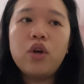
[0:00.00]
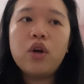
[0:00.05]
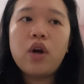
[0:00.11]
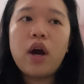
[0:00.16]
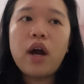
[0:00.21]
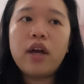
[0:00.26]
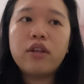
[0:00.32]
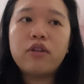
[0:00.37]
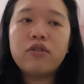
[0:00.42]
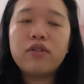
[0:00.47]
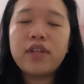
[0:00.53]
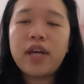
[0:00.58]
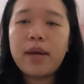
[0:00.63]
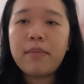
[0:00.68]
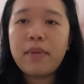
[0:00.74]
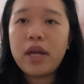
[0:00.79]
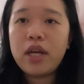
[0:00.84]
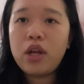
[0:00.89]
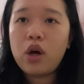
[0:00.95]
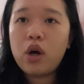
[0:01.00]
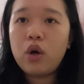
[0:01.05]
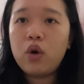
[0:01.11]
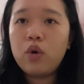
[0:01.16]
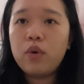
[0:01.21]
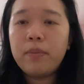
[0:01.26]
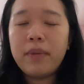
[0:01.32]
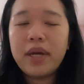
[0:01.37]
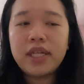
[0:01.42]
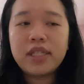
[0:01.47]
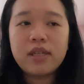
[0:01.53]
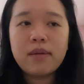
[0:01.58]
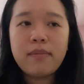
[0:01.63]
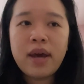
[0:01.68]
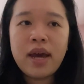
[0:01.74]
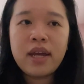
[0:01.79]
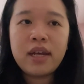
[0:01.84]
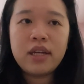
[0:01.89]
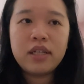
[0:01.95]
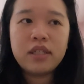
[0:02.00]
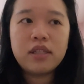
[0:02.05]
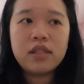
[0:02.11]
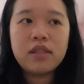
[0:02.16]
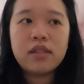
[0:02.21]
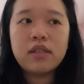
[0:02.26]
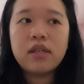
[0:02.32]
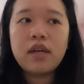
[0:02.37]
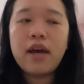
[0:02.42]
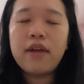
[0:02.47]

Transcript: either sign my note, make some edits,